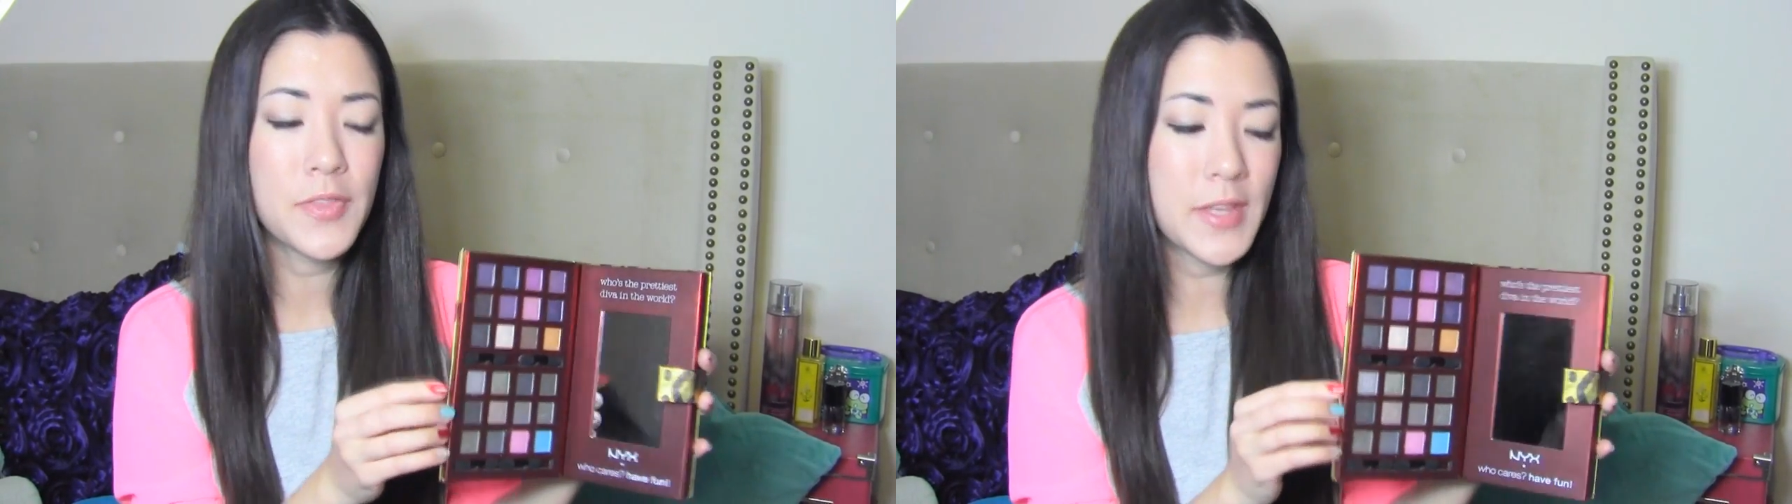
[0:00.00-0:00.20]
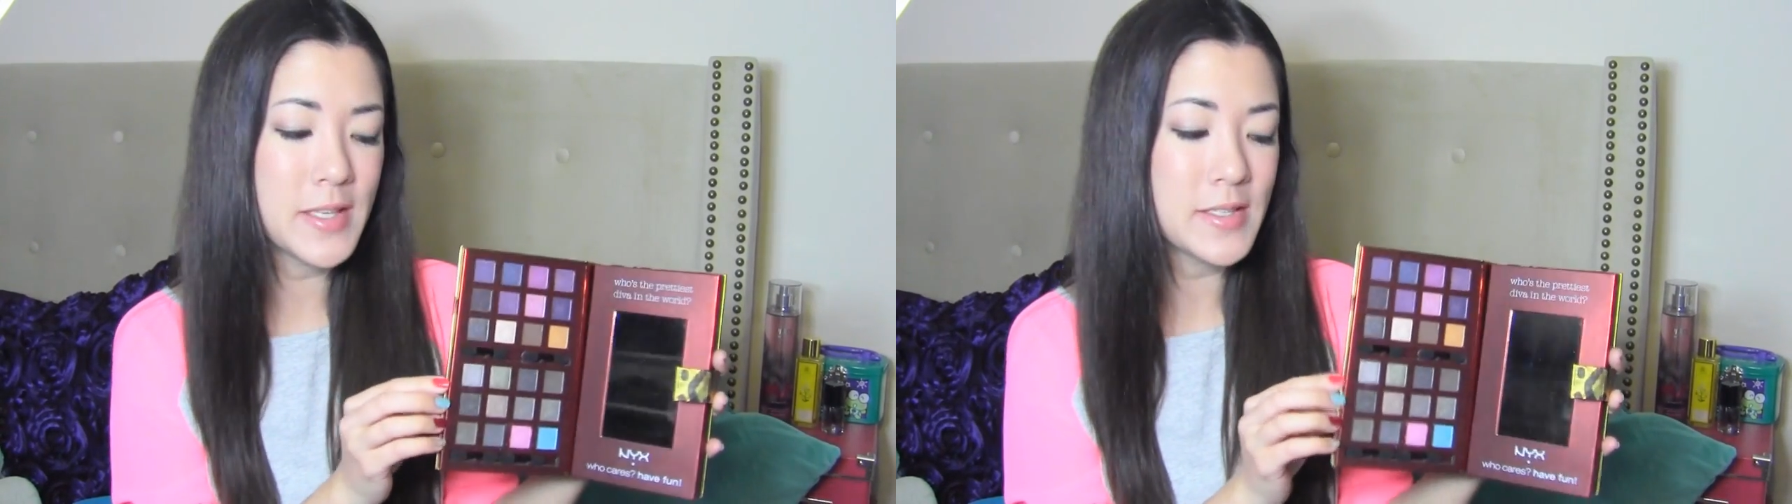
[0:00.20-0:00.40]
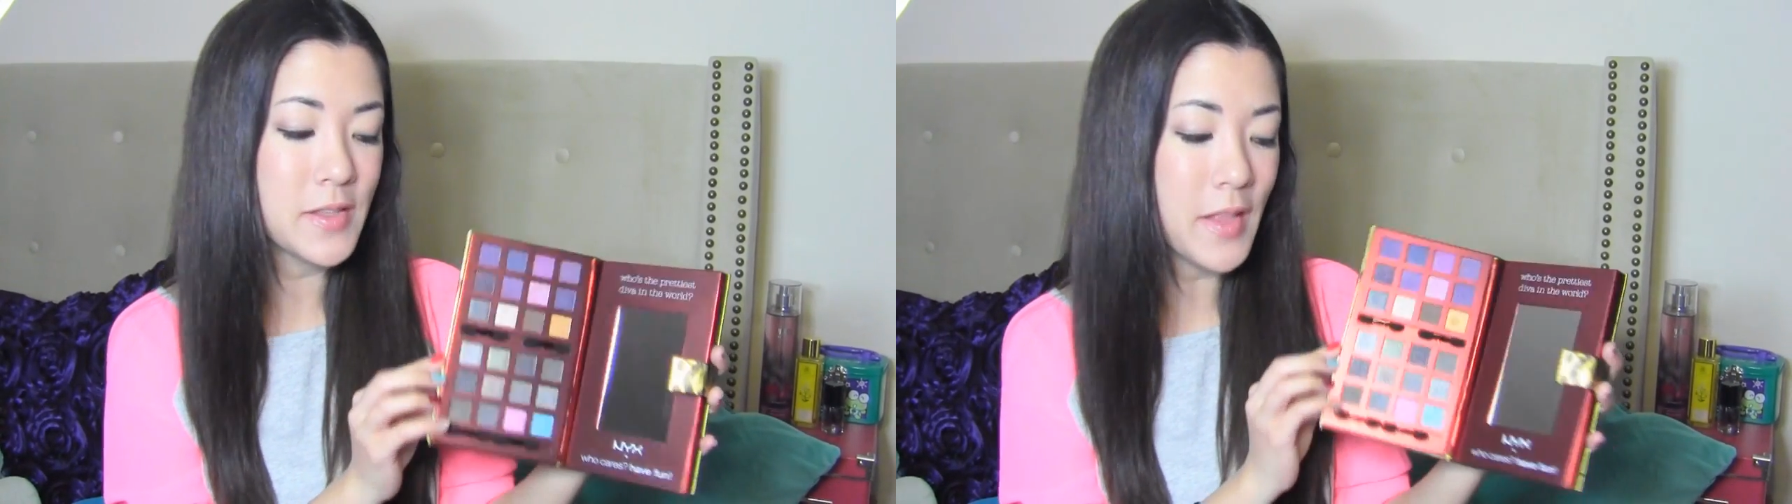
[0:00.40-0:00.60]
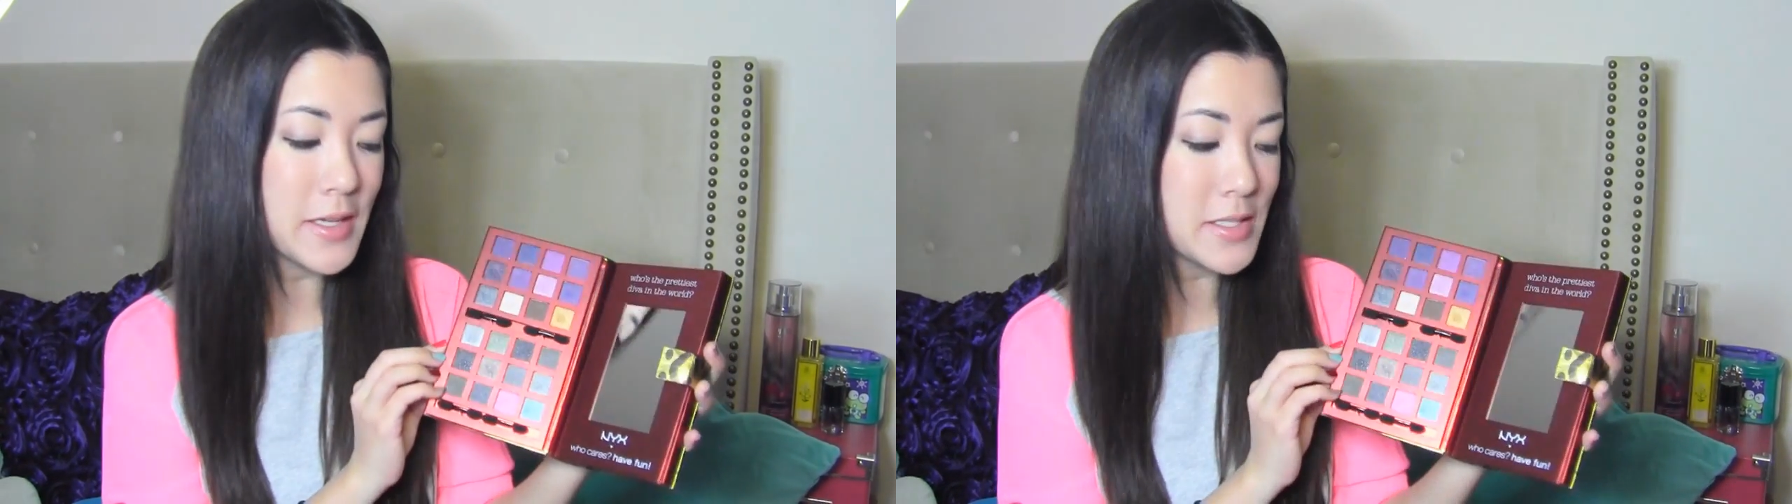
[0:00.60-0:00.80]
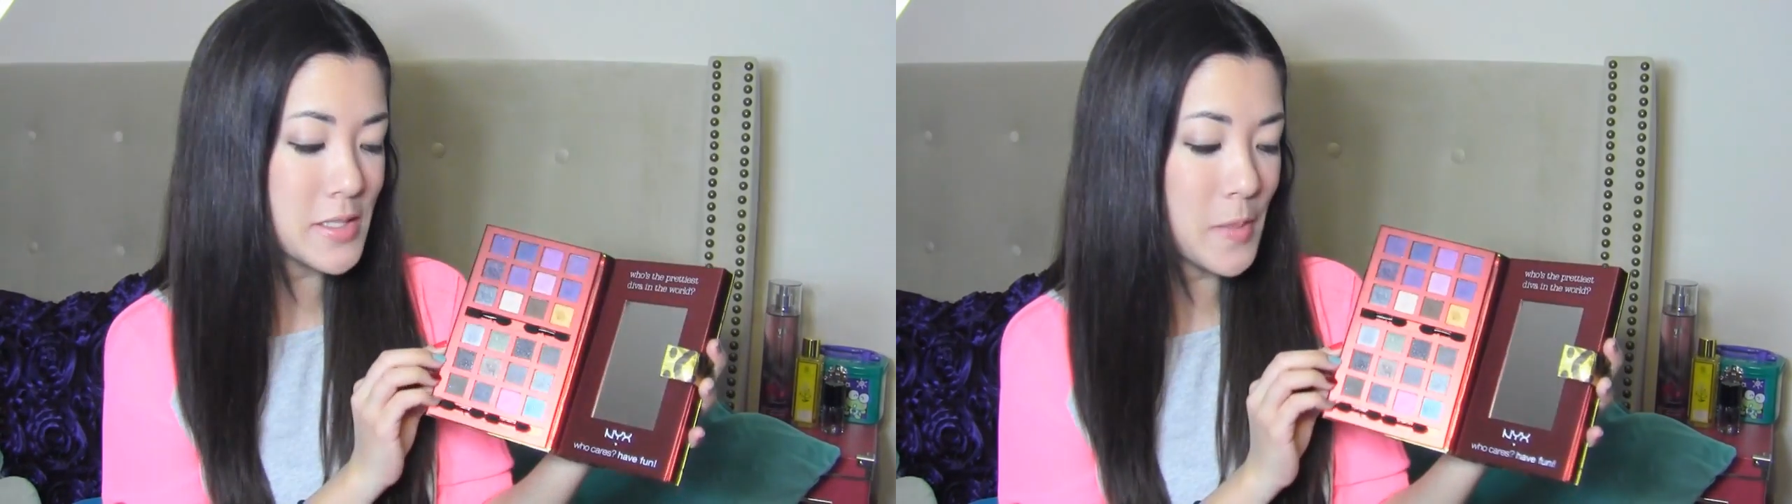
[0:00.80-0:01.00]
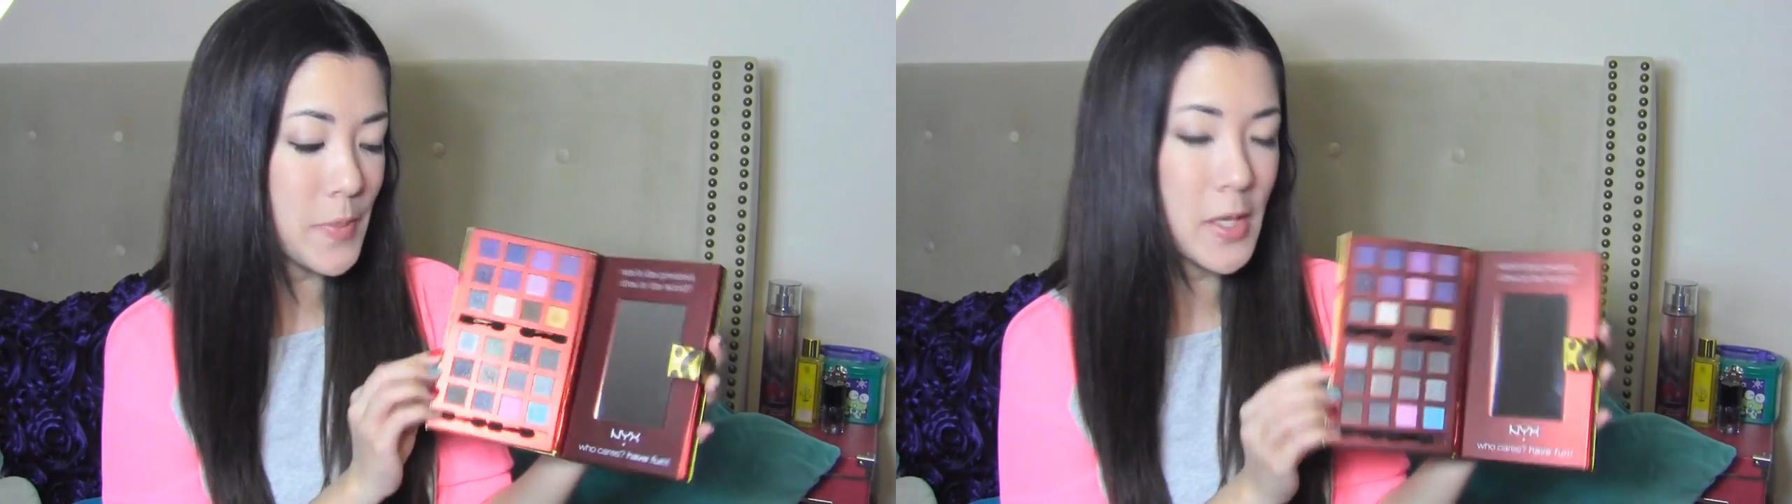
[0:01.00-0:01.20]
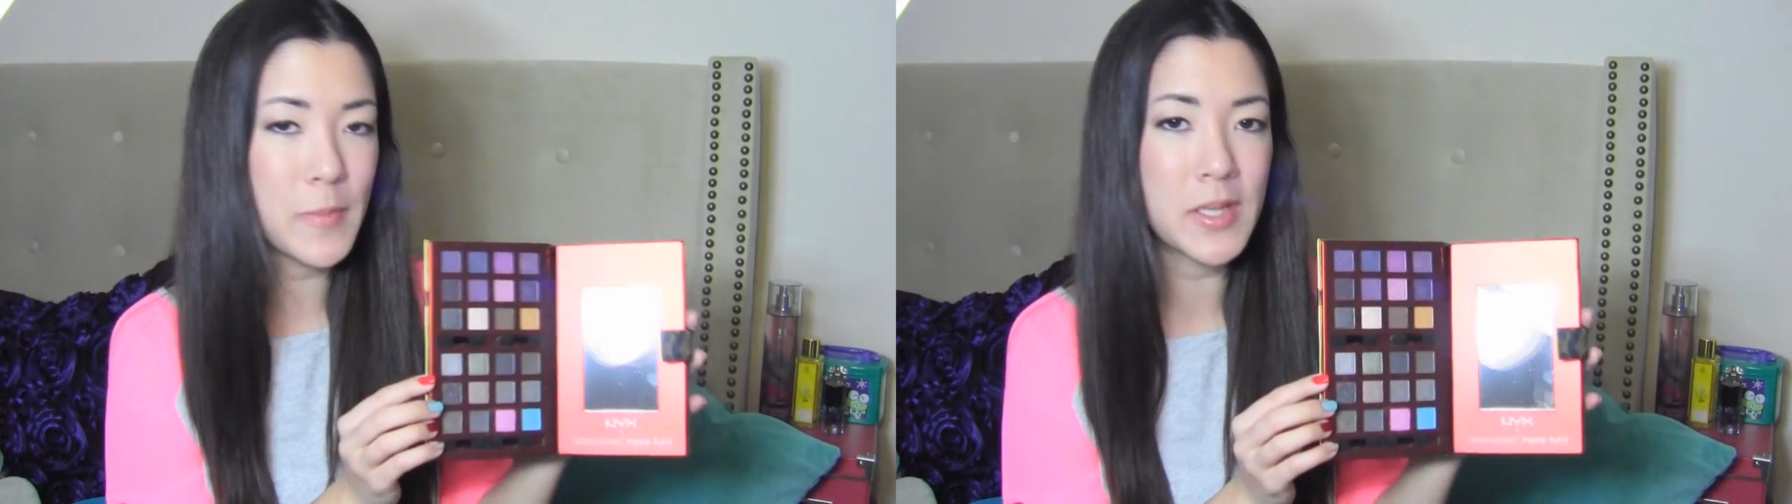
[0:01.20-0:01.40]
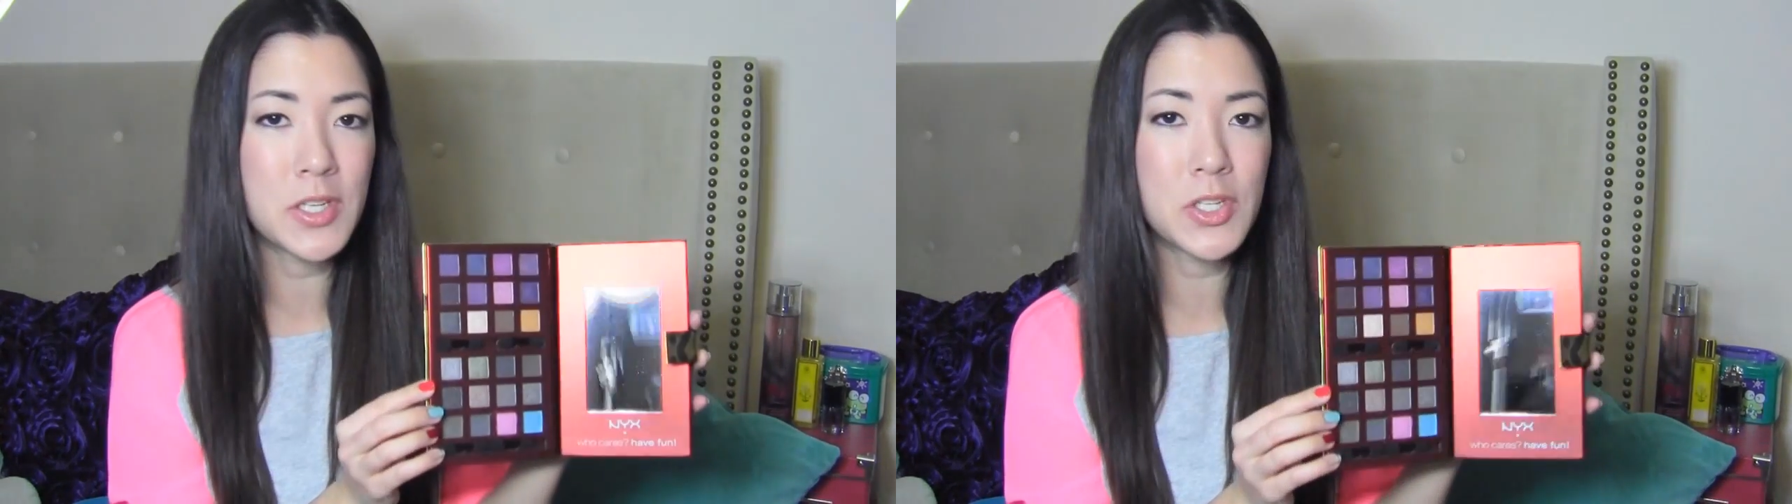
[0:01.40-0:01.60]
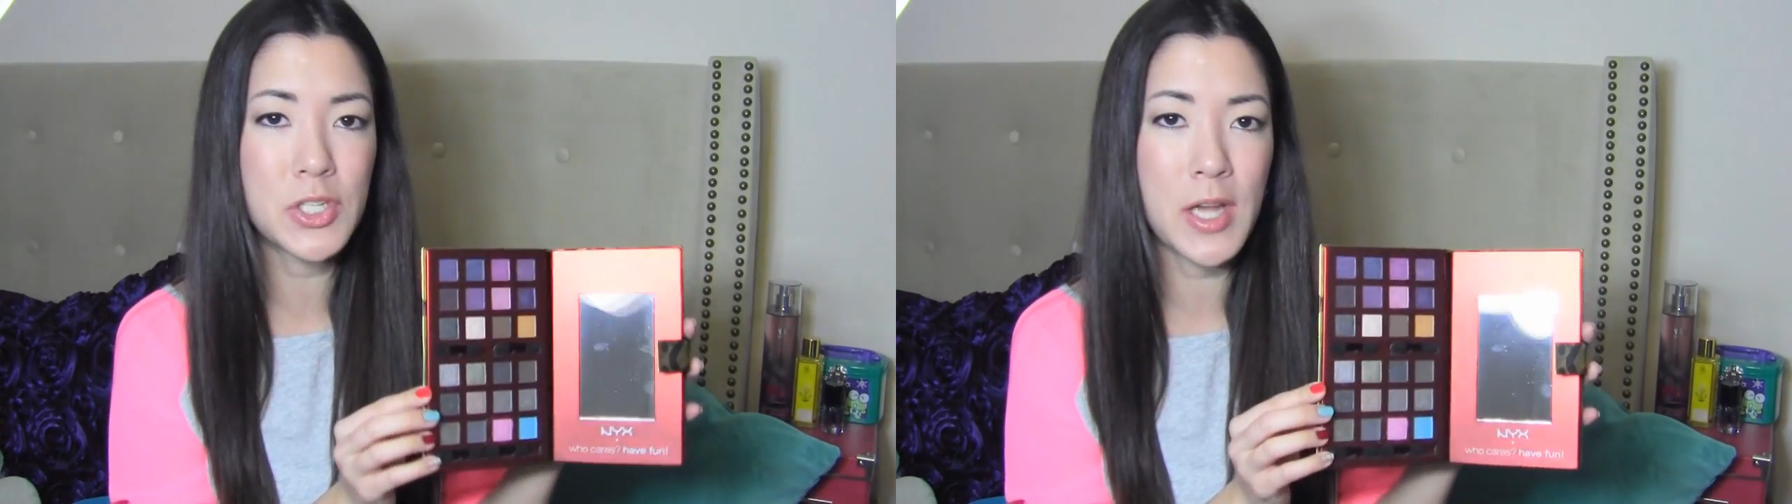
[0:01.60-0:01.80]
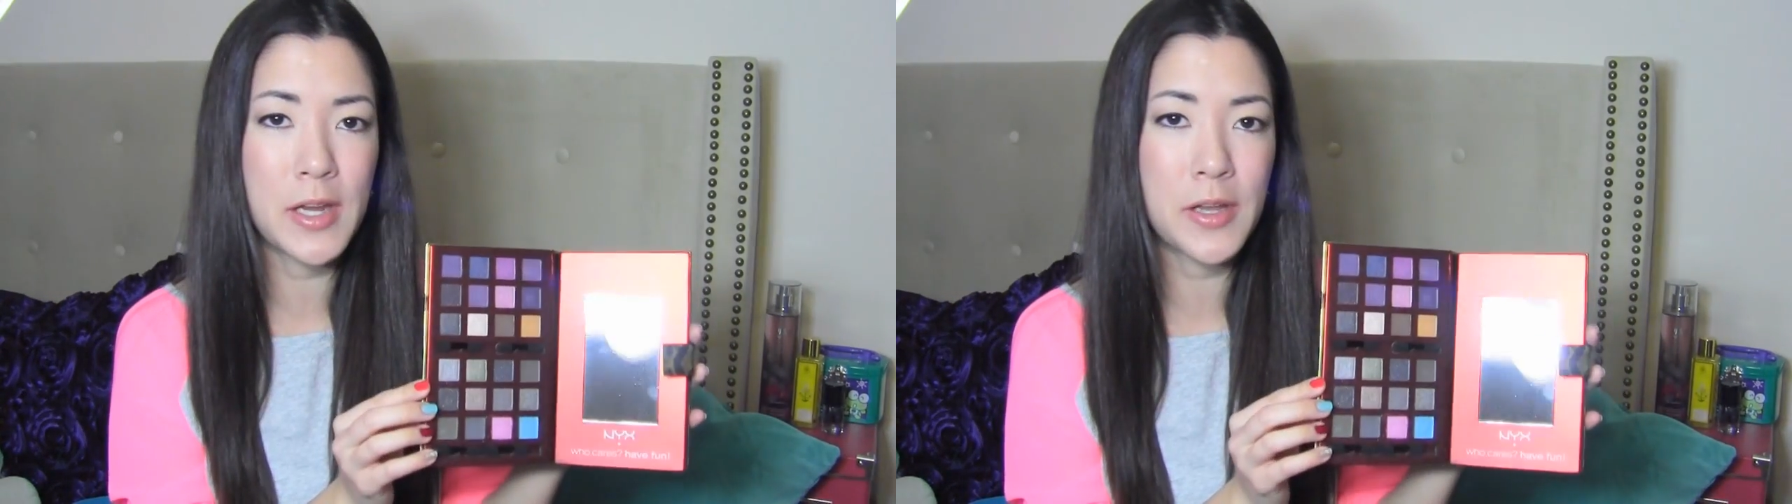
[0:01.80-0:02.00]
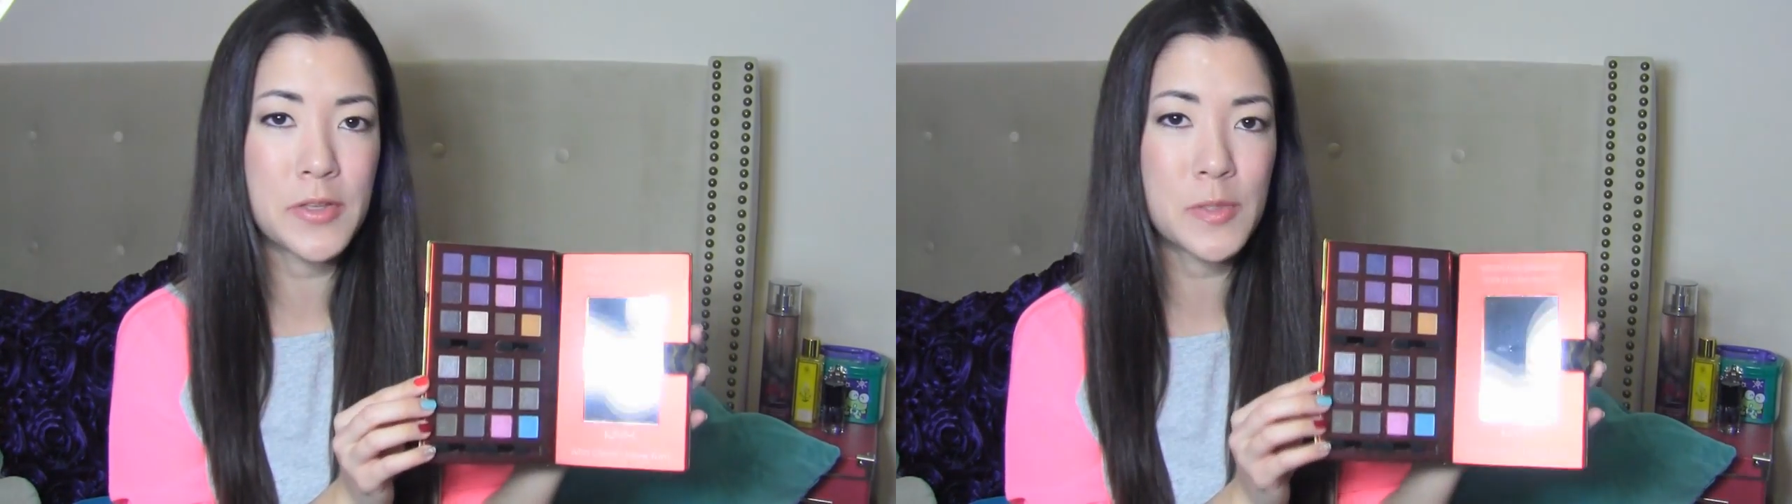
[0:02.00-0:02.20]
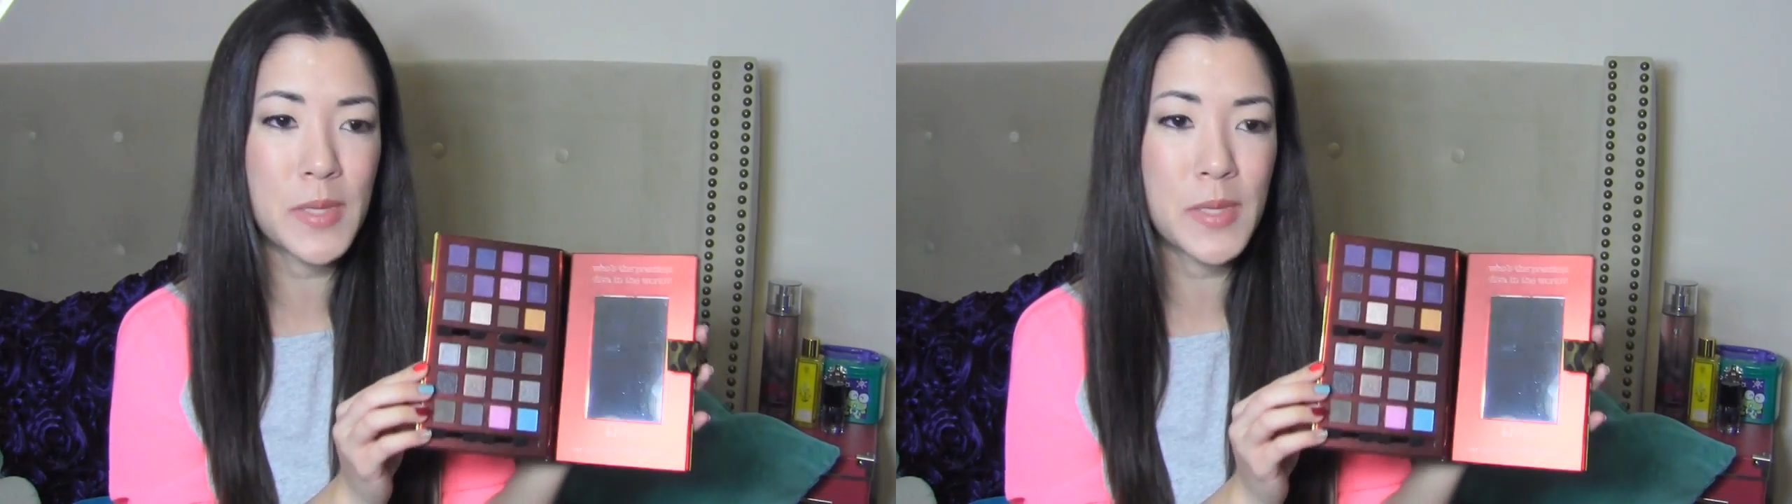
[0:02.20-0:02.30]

these less pigmented shadows